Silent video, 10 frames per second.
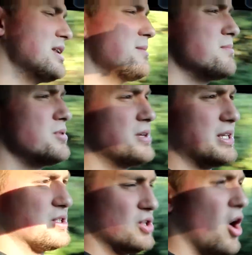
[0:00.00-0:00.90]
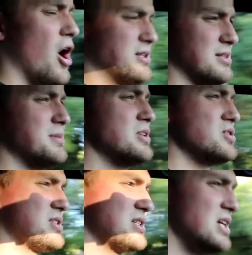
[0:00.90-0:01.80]
nimble and taut. I mean,
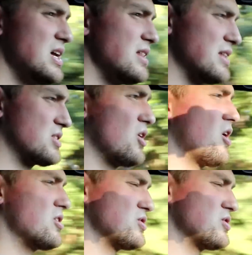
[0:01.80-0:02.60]
this car